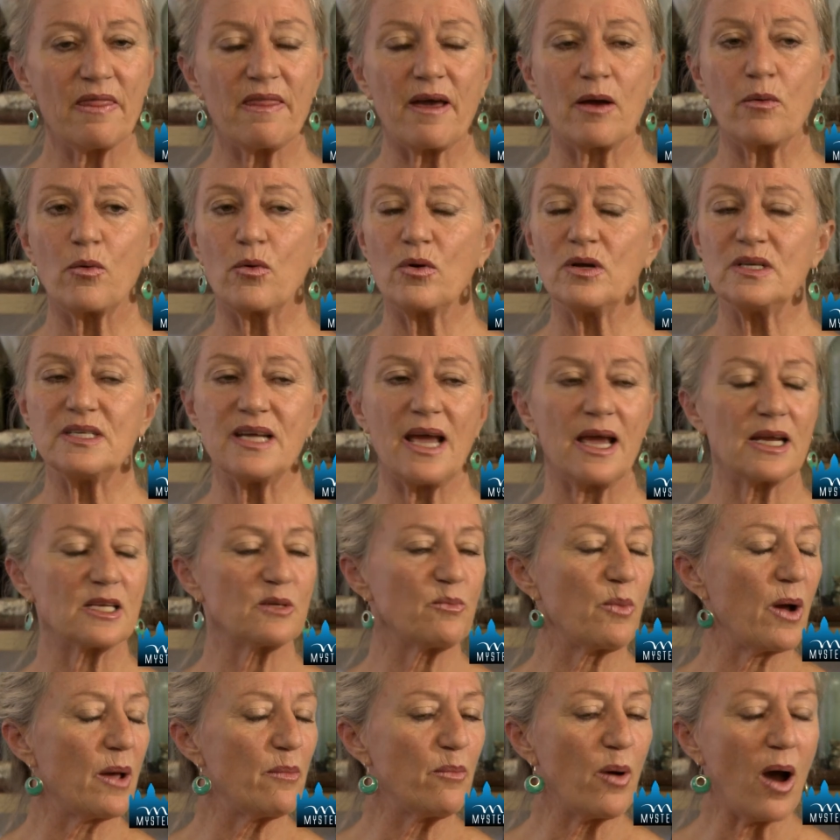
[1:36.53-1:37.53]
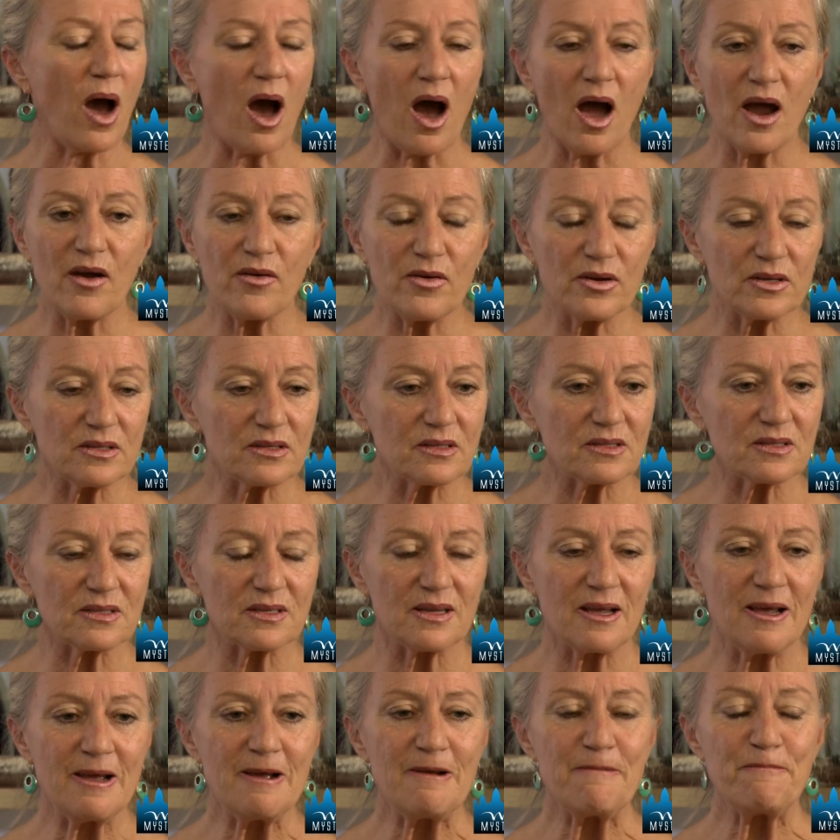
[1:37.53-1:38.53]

They were attacked by pirates.